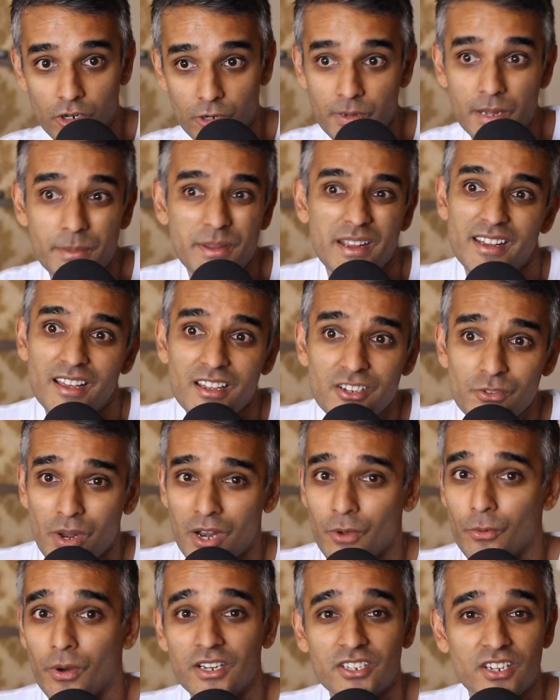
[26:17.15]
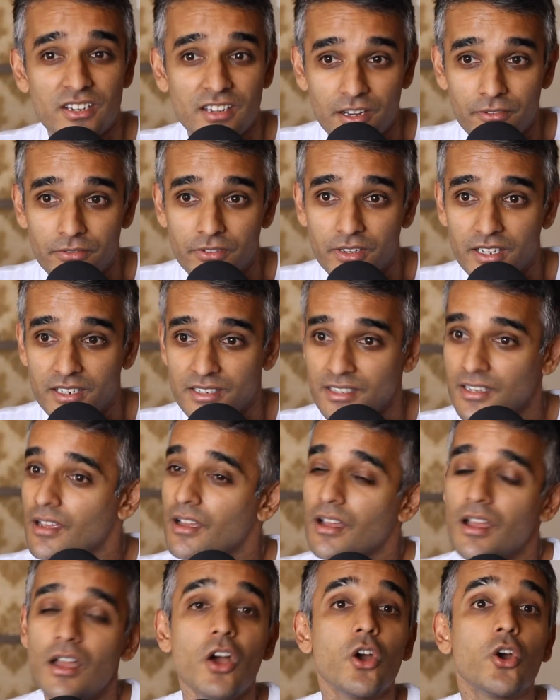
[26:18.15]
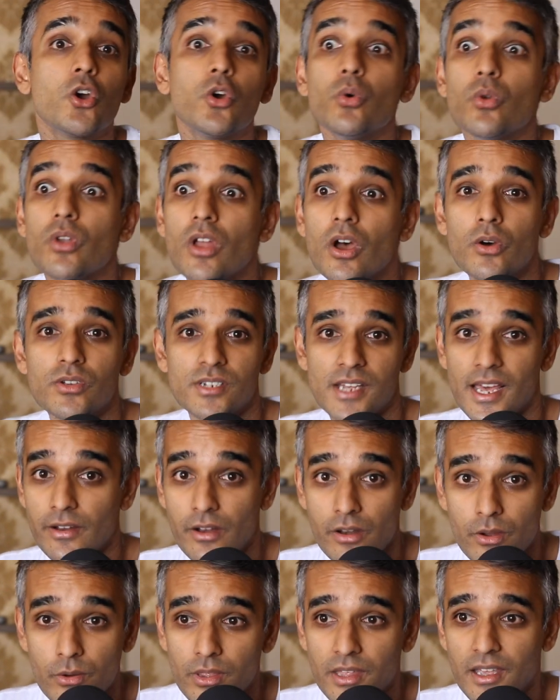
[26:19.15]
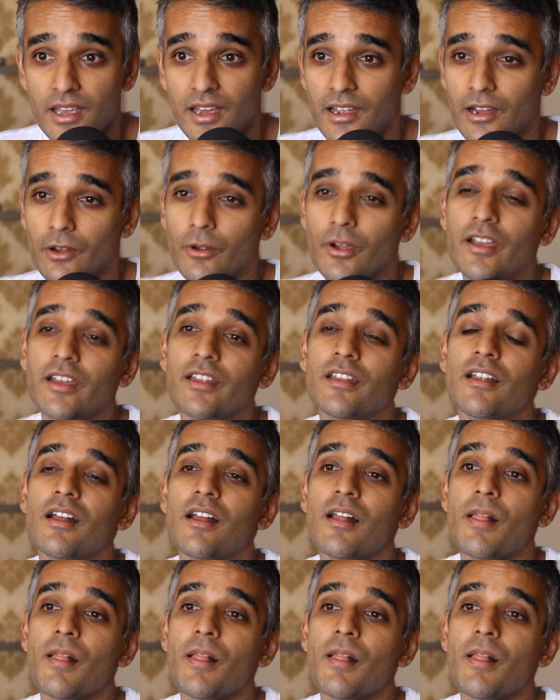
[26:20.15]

or maybe he does want to watch Netflix. Who knows? I don't know the guy, right?